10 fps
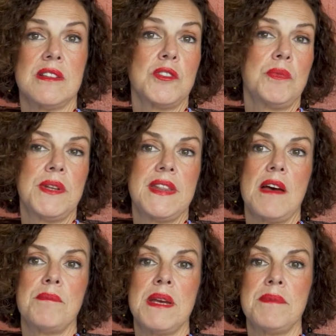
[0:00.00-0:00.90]
but that
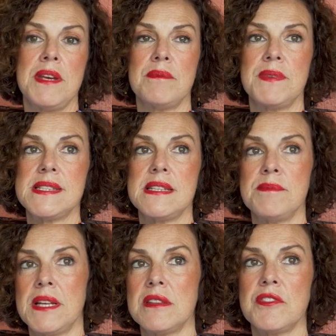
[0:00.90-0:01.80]
may be a busy month
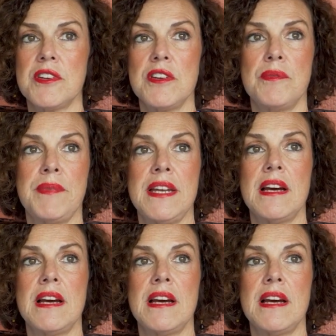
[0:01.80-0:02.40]
for you and may not